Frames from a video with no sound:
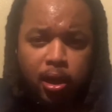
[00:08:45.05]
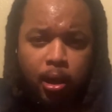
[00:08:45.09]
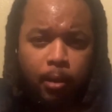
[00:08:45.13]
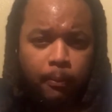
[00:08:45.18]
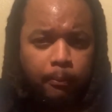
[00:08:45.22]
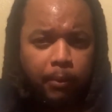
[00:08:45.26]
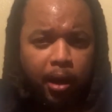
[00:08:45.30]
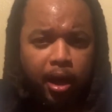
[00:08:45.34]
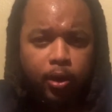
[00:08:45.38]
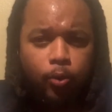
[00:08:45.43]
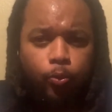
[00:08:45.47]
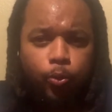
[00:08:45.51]

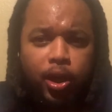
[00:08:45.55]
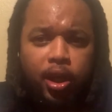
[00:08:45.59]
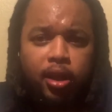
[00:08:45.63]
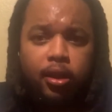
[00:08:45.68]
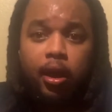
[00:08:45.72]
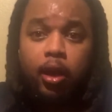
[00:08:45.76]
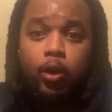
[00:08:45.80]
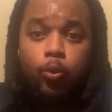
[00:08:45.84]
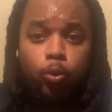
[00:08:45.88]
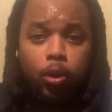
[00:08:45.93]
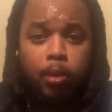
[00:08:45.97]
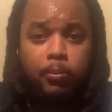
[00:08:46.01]
About a week
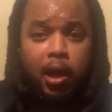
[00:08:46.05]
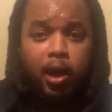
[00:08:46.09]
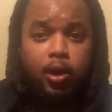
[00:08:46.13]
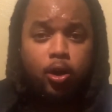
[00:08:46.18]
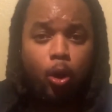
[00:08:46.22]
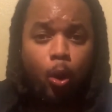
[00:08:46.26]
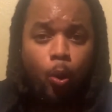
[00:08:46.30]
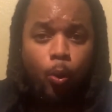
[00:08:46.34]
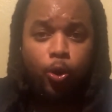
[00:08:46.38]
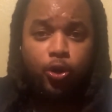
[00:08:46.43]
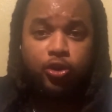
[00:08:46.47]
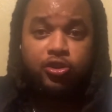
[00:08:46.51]
later, one of my
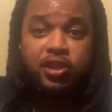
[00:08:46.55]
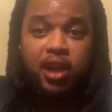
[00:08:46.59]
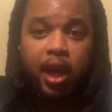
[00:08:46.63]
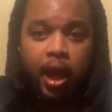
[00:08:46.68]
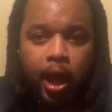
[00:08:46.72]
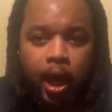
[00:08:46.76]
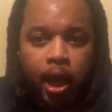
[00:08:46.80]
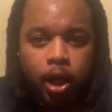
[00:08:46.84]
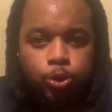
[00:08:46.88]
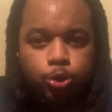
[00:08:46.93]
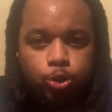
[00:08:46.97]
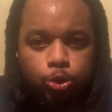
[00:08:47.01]
coworkers,
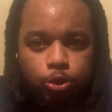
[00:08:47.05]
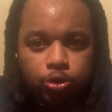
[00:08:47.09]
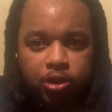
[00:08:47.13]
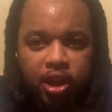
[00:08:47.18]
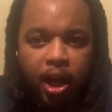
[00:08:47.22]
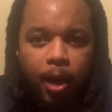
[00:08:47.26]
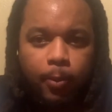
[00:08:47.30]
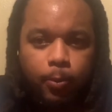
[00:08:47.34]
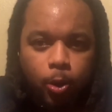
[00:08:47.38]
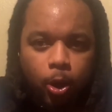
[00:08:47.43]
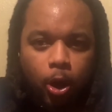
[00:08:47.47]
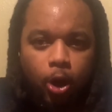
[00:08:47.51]
Andrew, yeah,
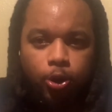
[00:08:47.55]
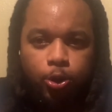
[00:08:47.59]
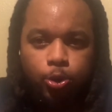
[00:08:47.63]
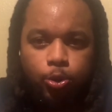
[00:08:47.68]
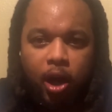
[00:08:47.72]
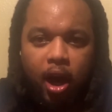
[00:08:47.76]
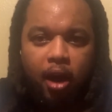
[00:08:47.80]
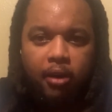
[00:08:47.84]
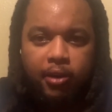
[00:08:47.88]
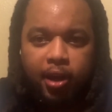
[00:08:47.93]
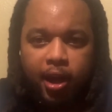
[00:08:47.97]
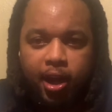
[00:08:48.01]
I'm calling you
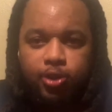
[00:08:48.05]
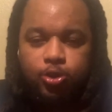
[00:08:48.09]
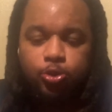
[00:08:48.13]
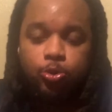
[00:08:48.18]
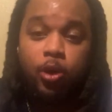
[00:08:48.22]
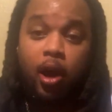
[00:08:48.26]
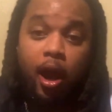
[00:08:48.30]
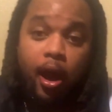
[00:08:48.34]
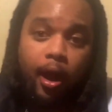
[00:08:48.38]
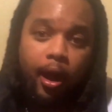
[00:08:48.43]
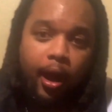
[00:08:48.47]
out, Andrew.